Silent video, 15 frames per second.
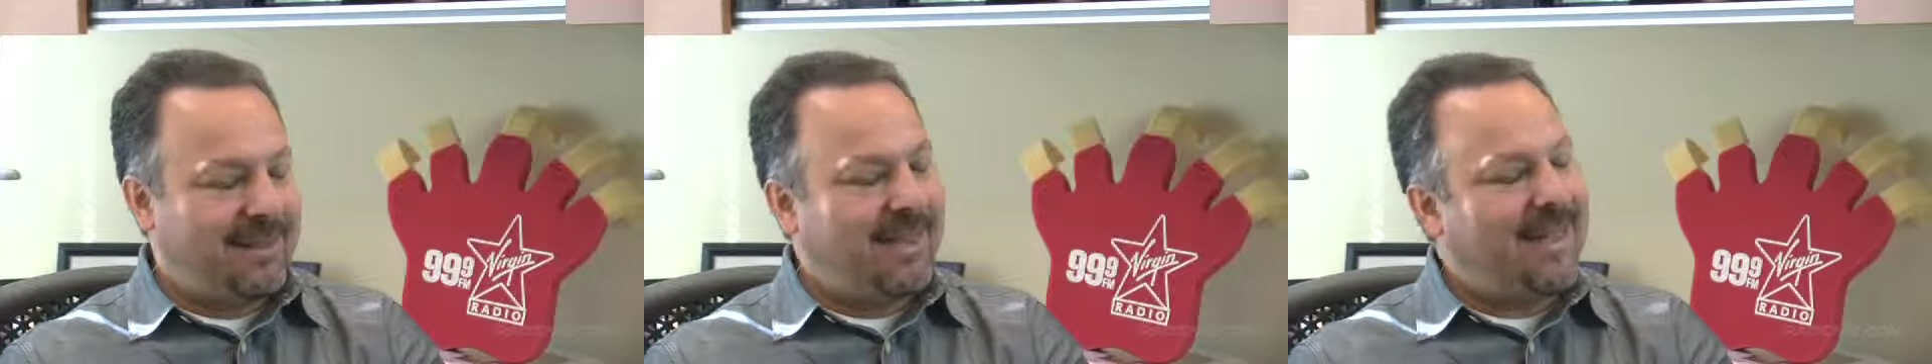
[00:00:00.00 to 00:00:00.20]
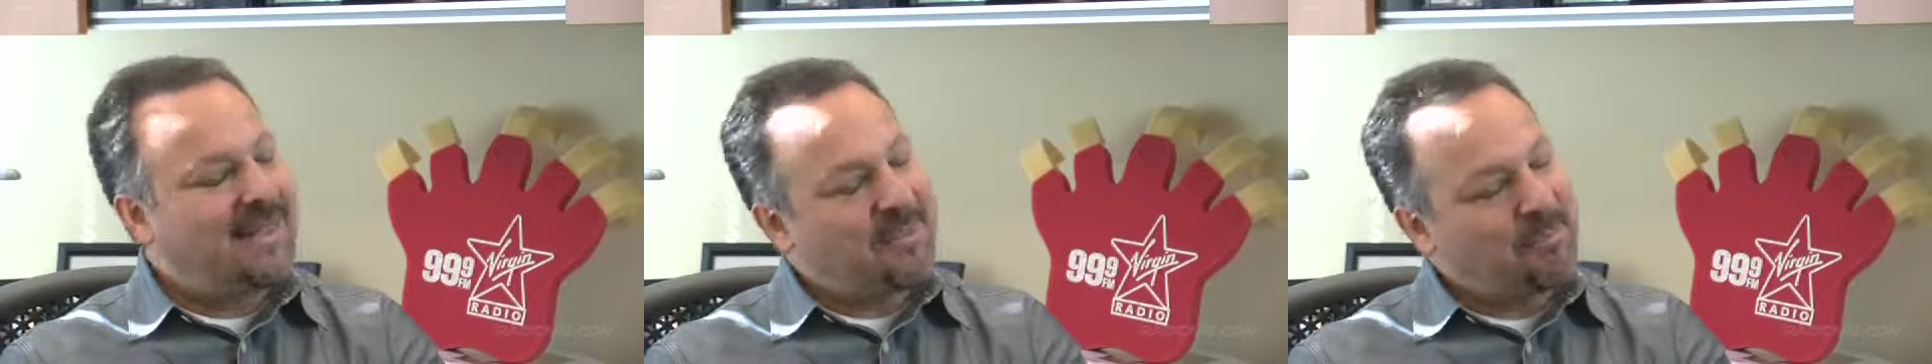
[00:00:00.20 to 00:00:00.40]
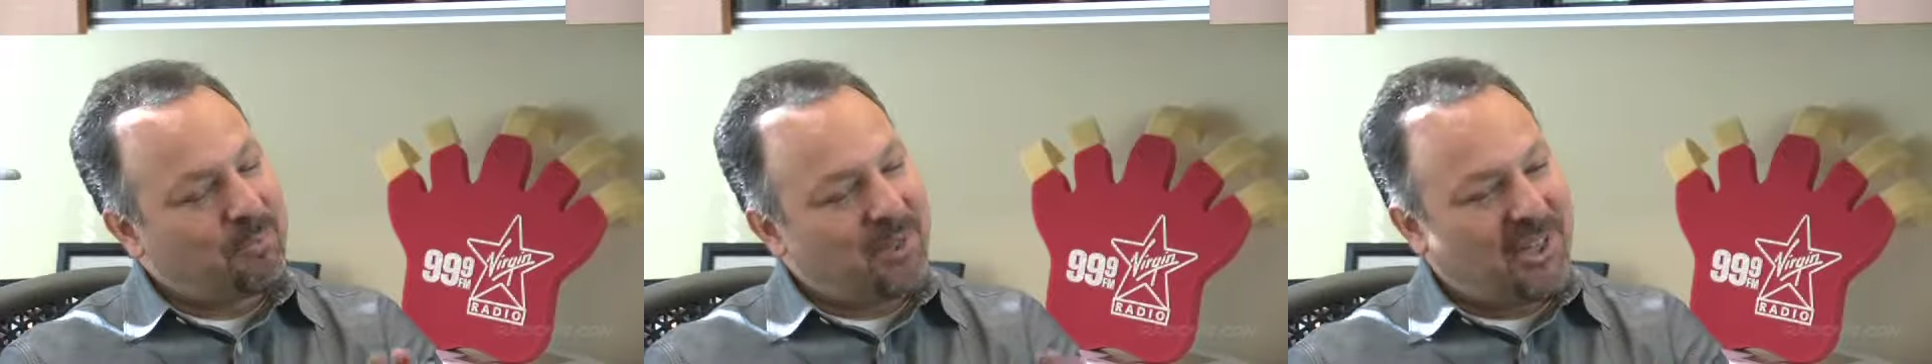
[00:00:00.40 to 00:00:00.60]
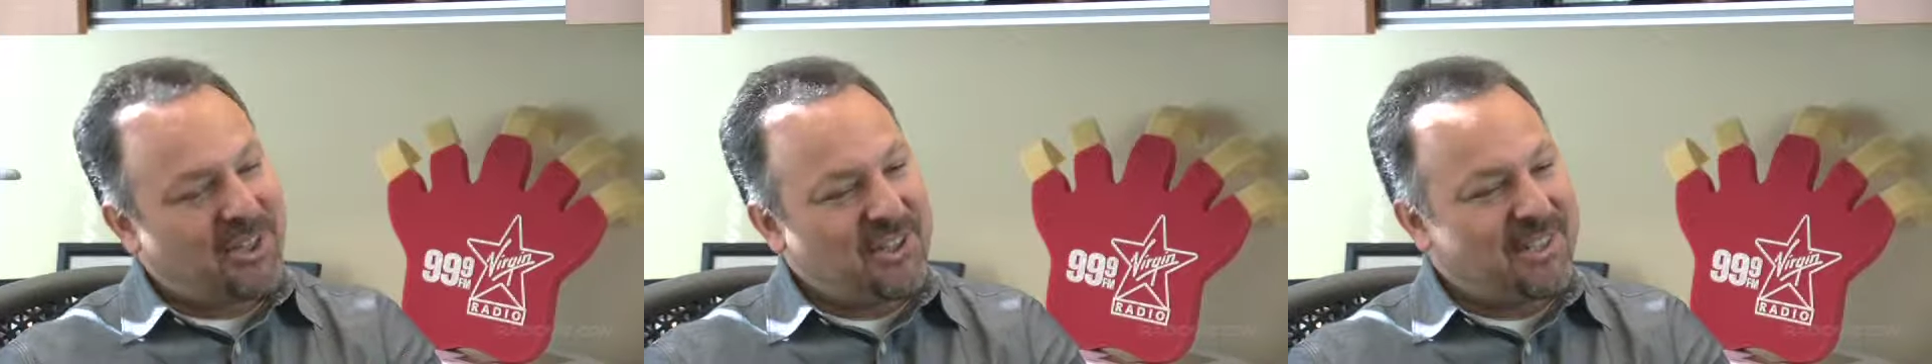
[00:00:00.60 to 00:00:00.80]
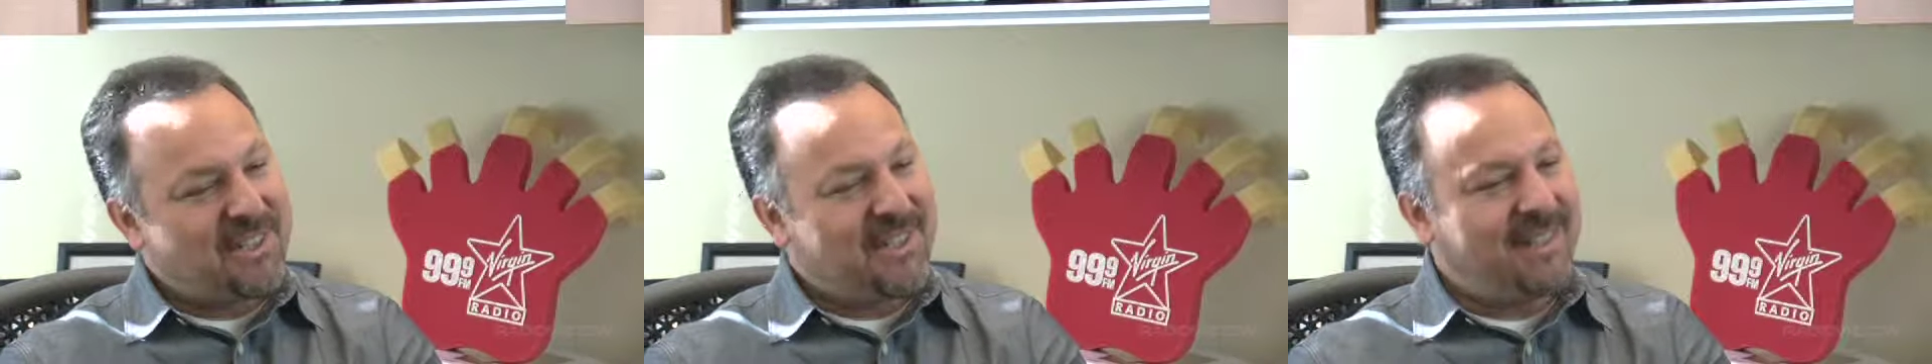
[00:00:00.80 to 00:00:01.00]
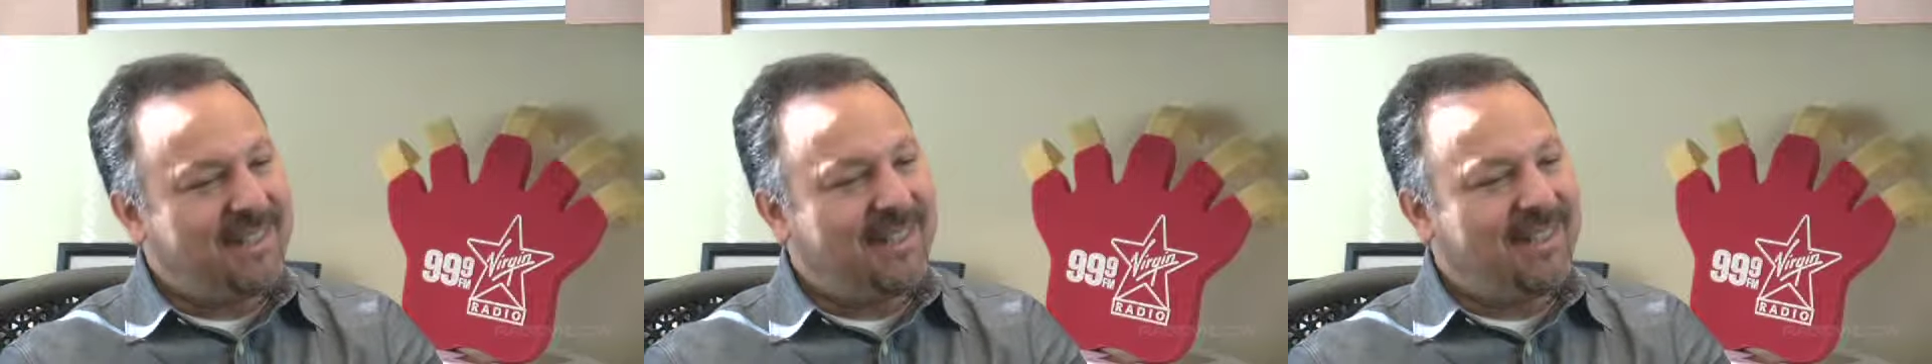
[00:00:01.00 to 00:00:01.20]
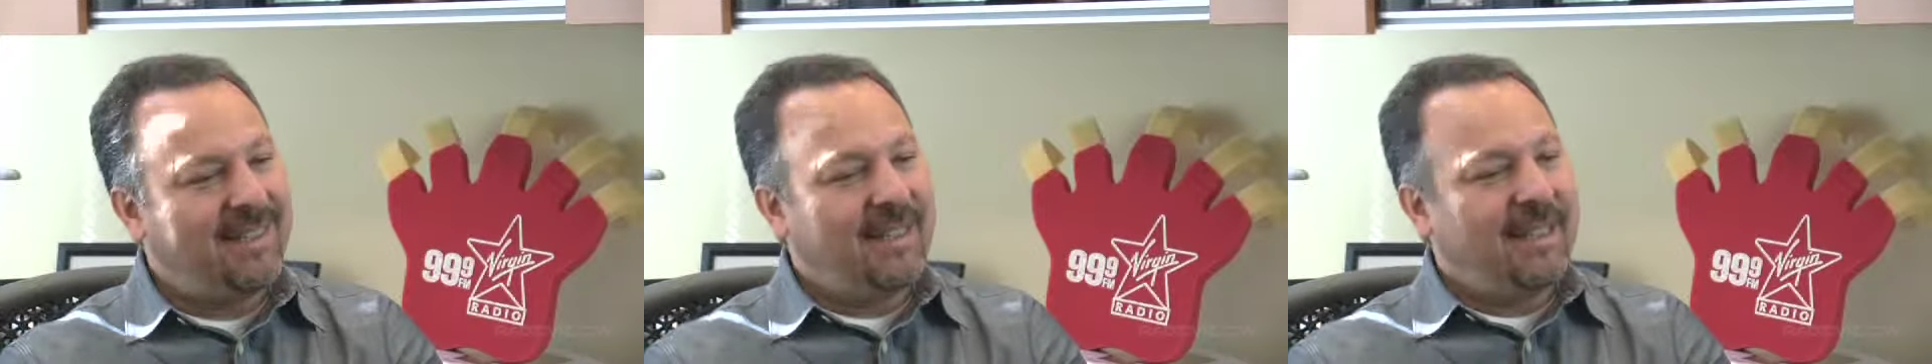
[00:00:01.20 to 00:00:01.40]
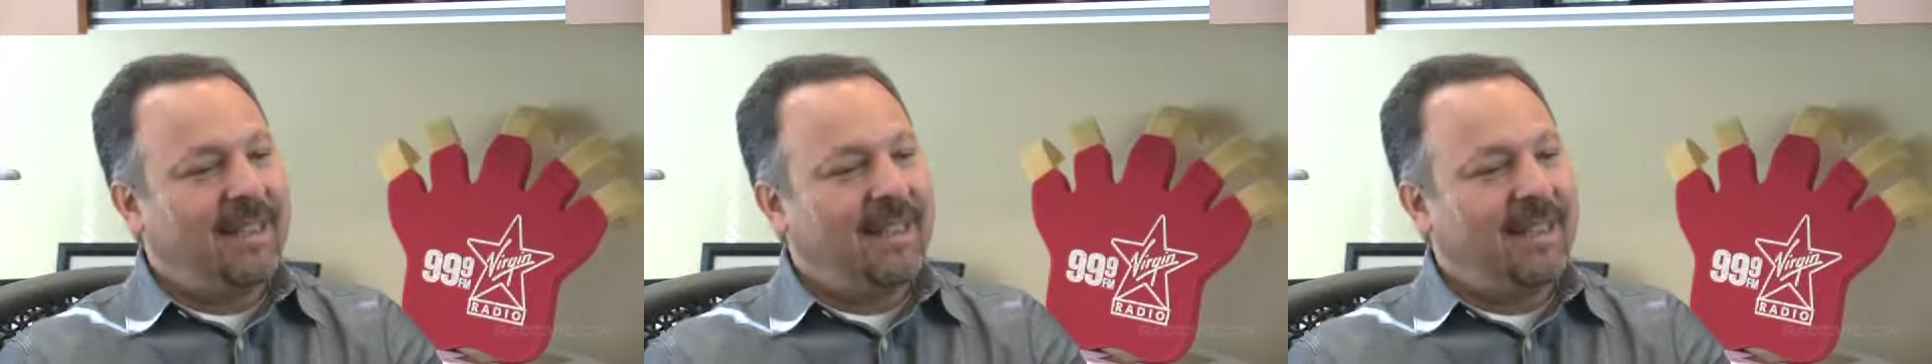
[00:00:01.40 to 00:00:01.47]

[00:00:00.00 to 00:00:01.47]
get some projects done.